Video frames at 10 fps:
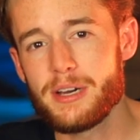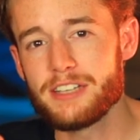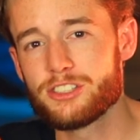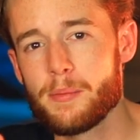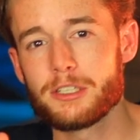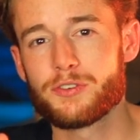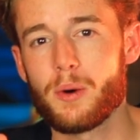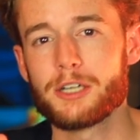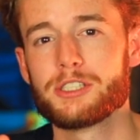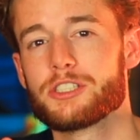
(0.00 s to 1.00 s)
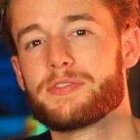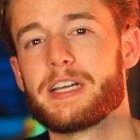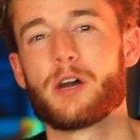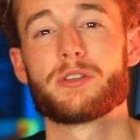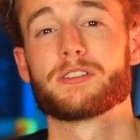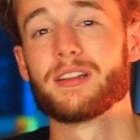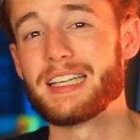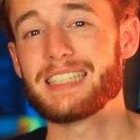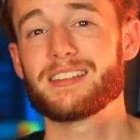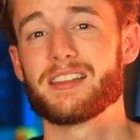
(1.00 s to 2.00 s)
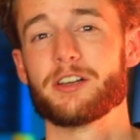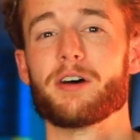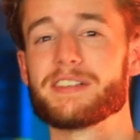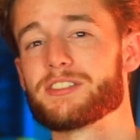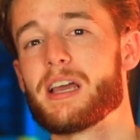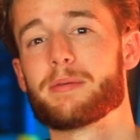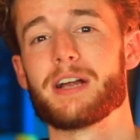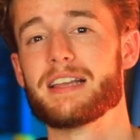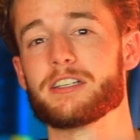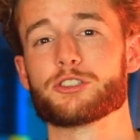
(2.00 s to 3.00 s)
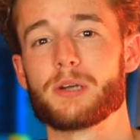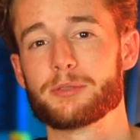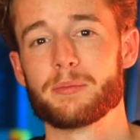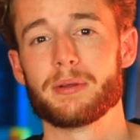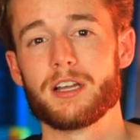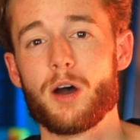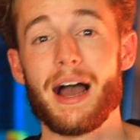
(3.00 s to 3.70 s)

you guys so much for watching this video. There's a link to the Nova Saber in the description below,